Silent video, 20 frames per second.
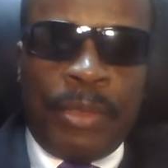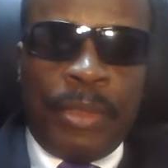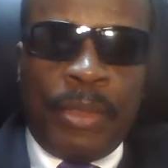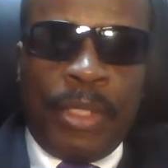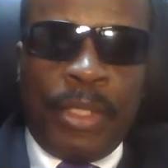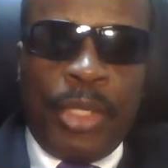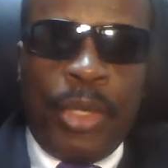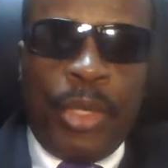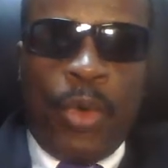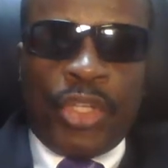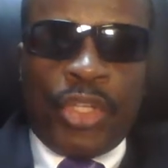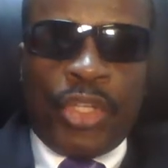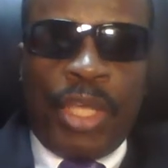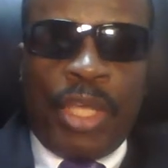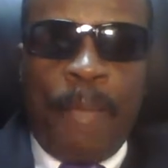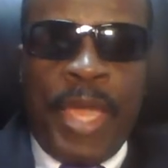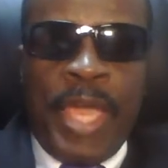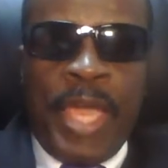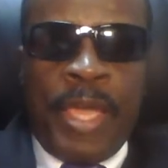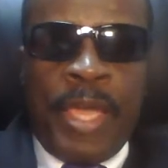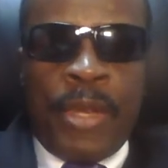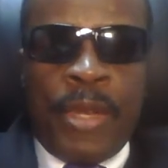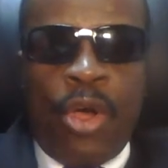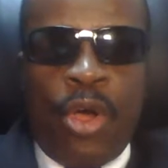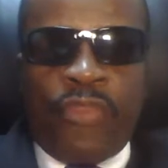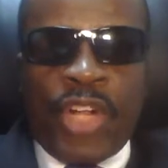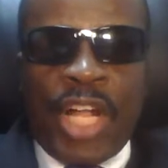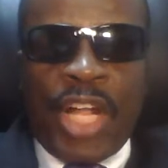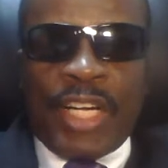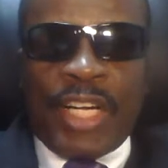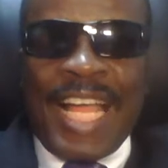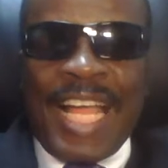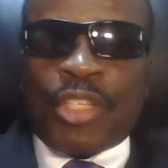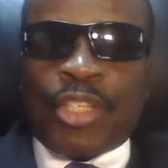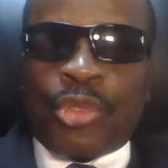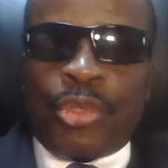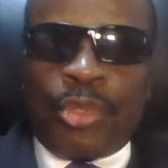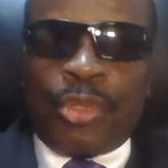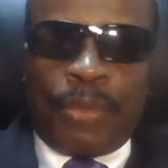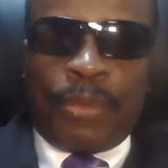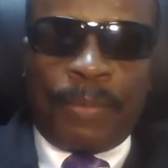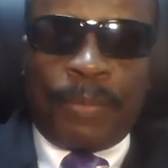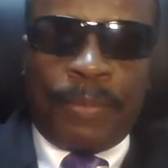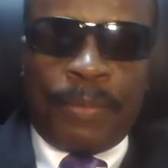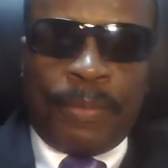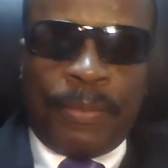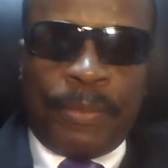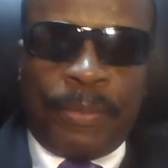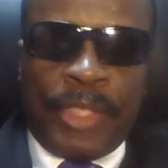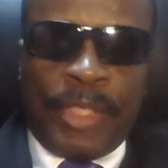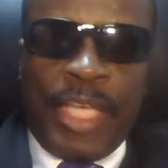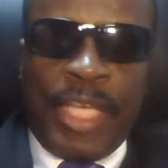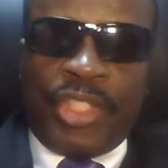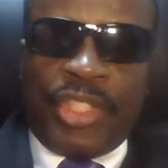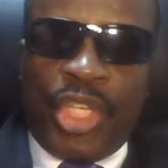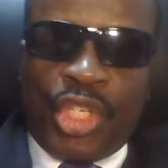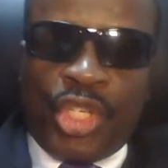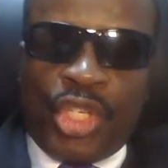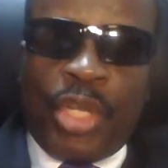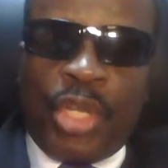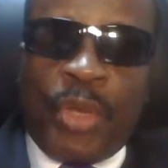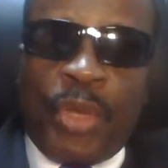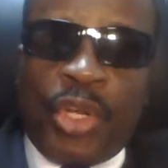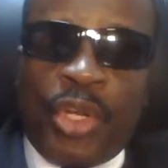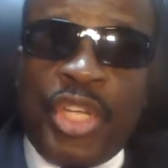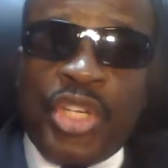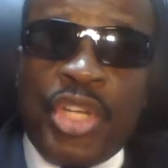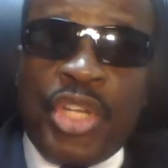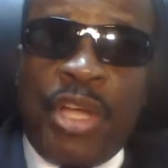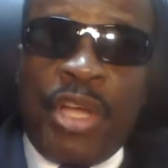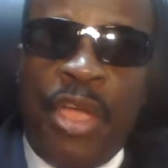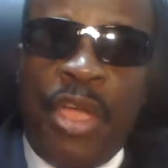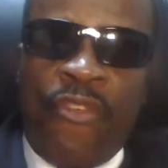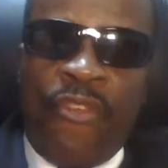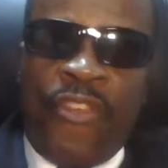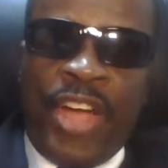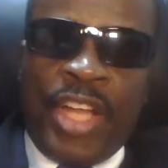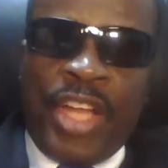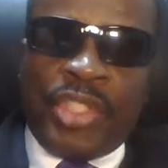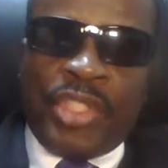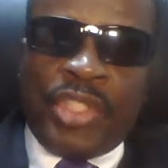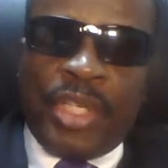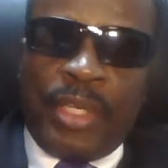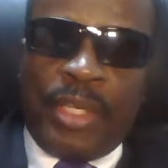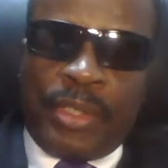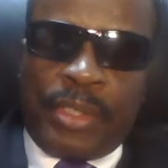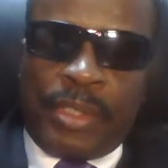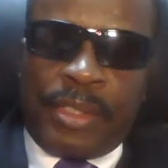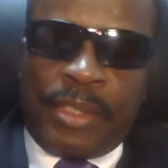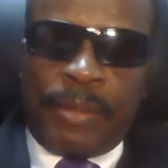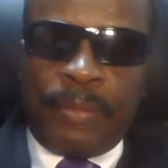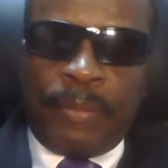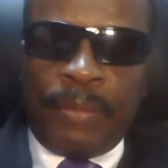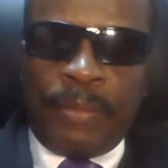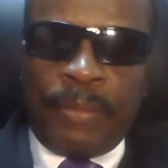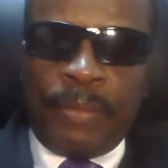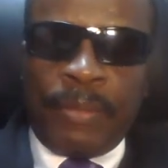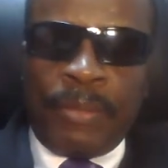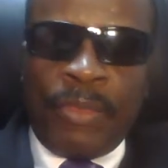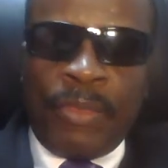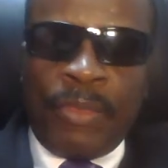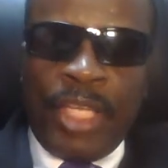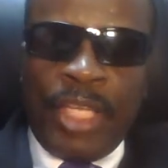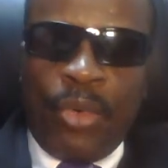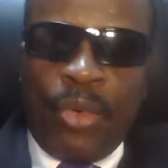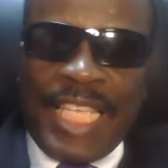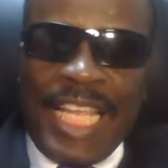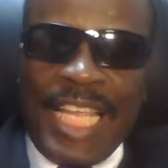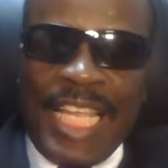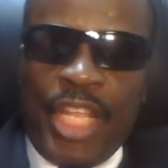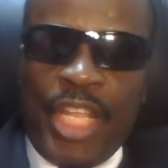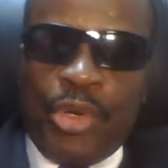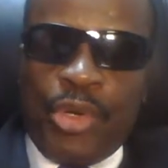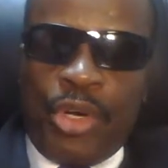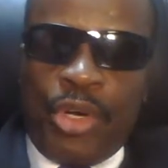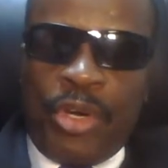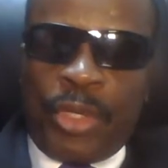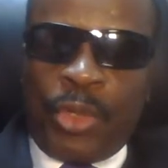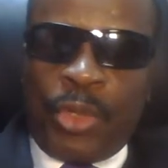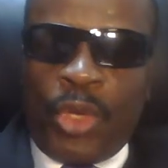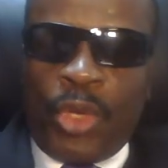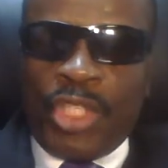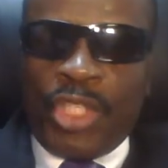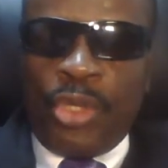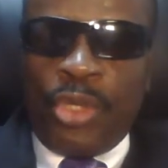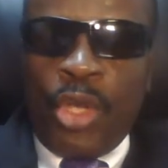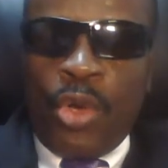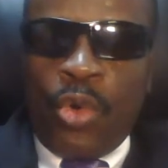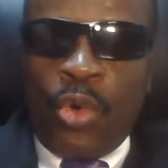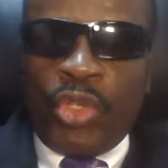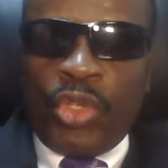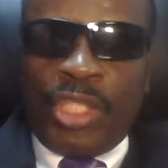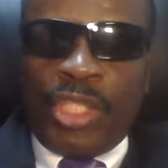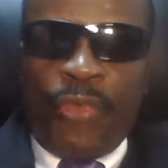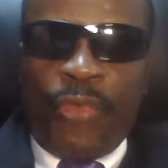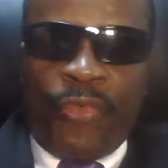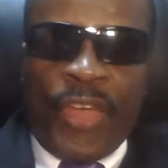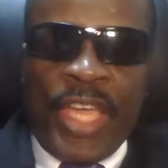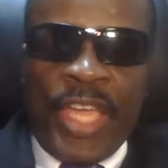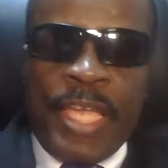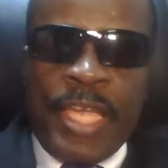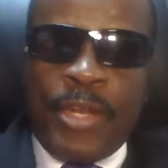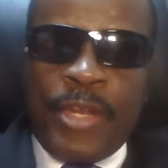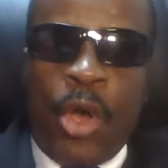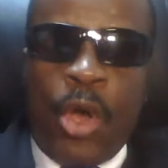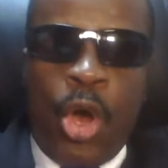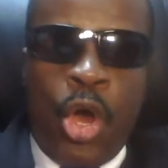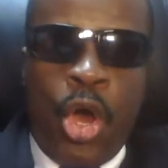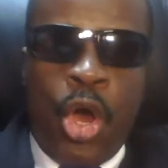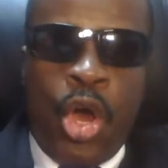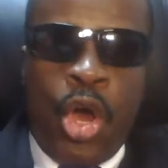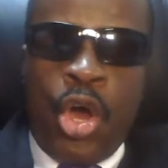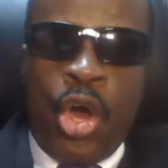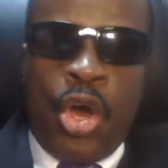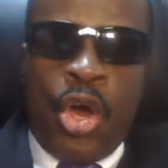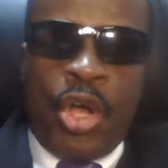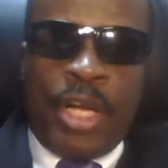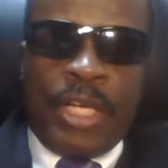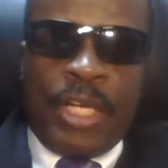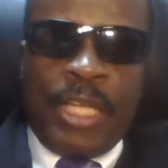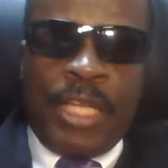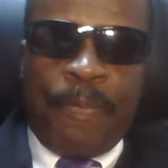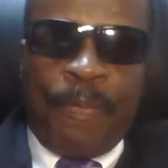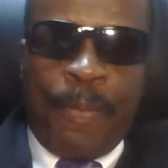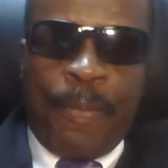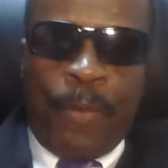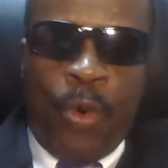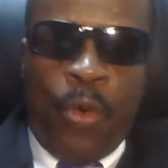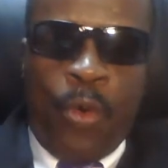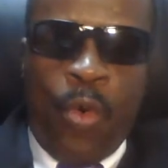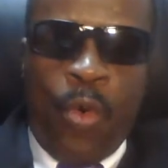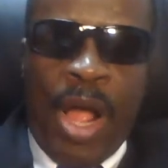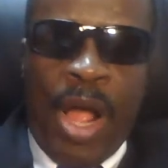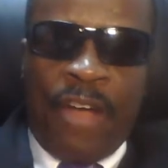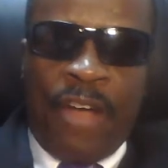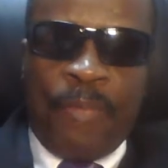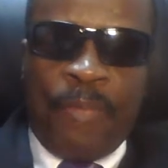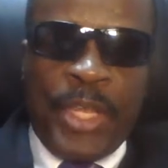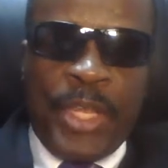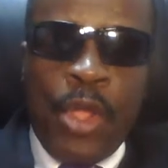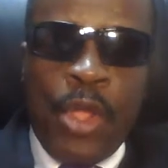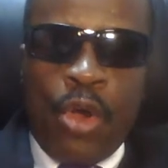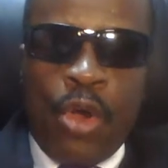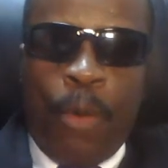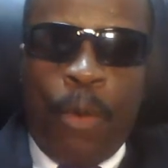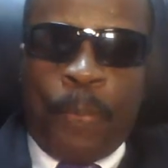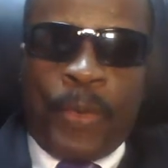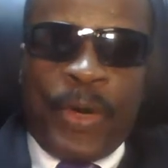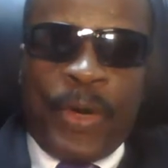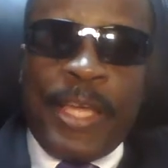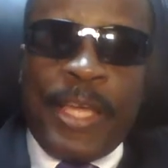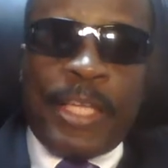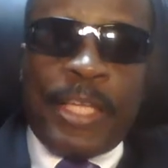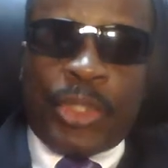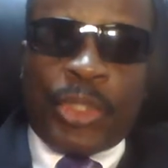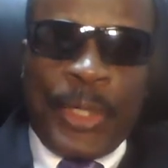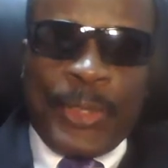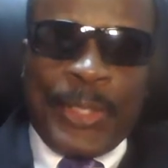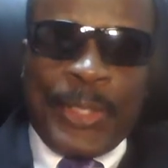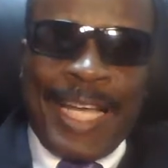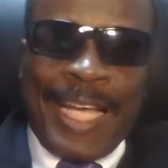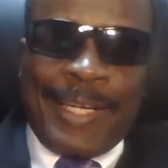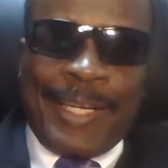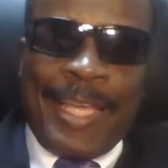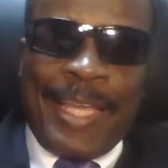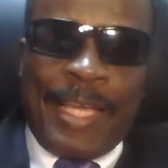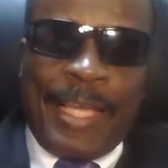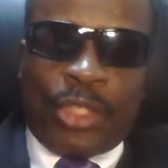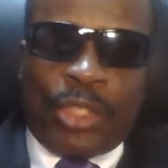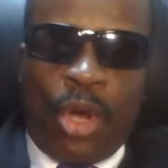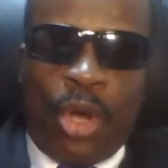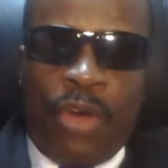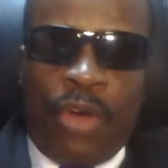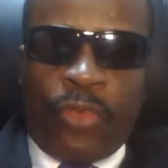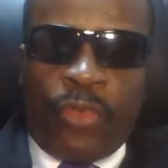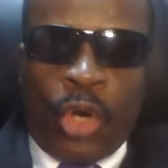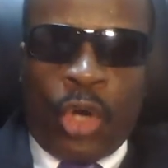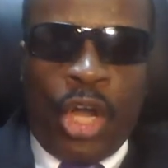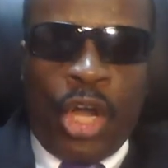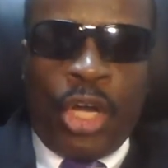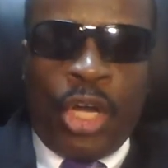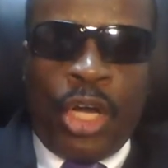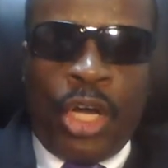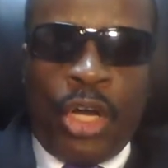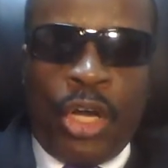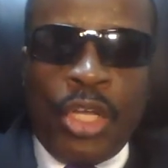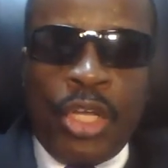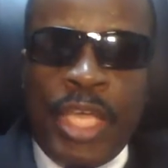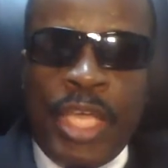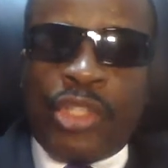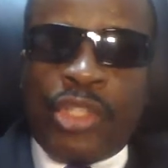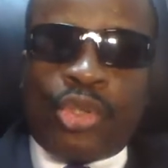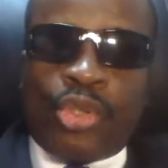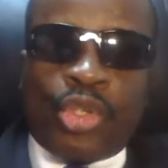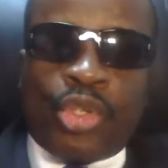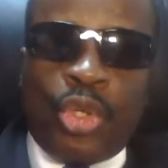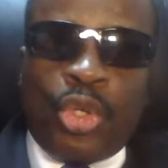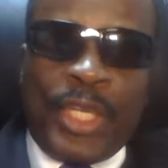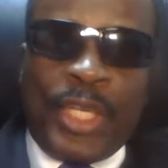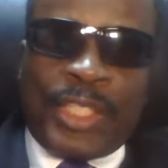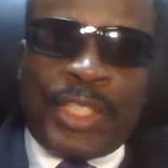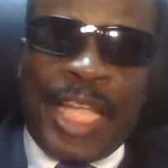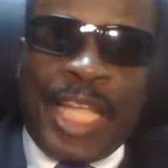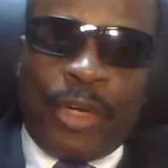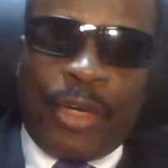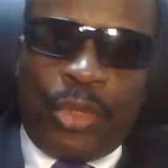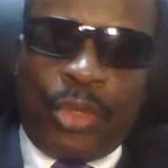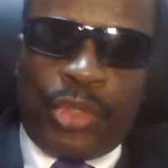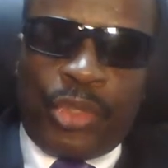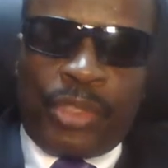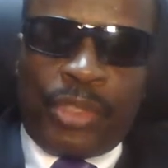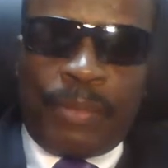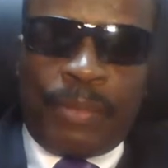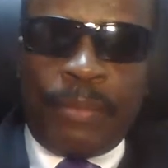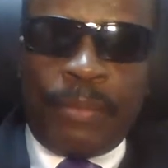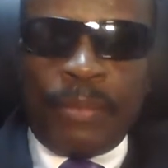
He was a man of character, a distinguished leader, evangelist. He was a leader who defended all the people who have been oppressed regardless of color and social status.